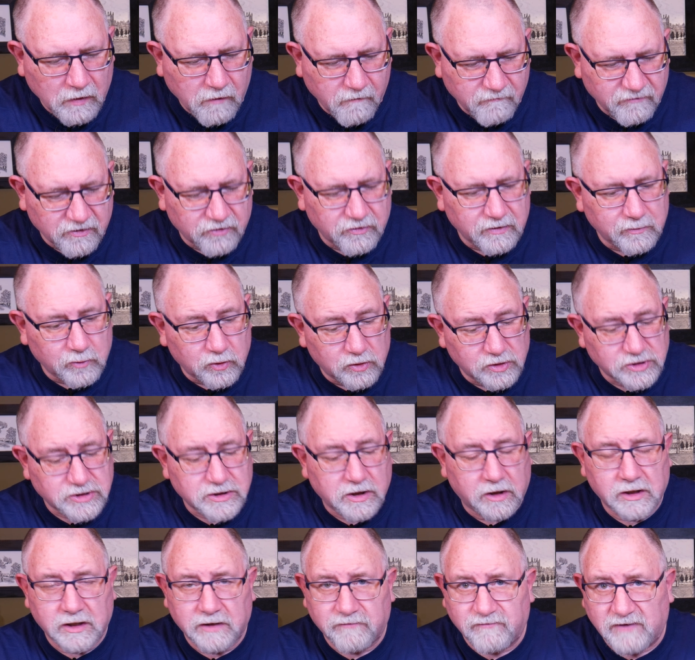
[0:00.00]
Very Moorish.
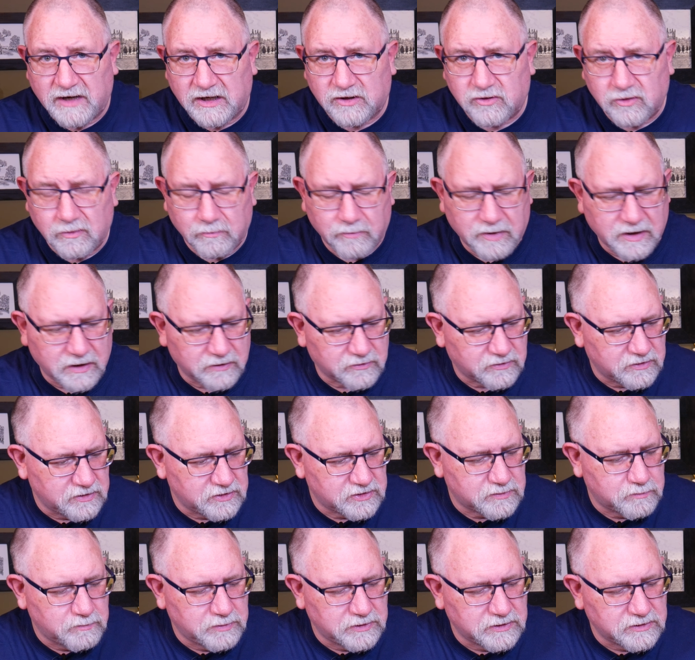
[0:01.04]
I'm going to vacuum pack
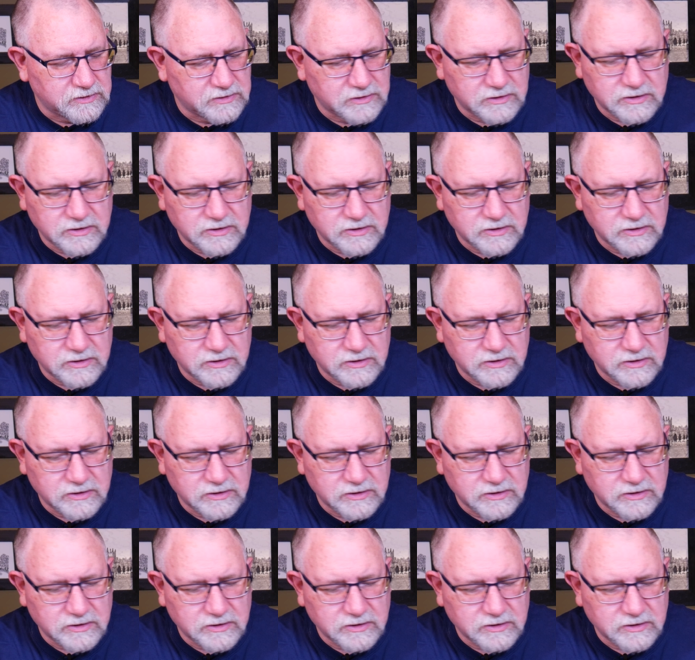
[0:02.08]
this because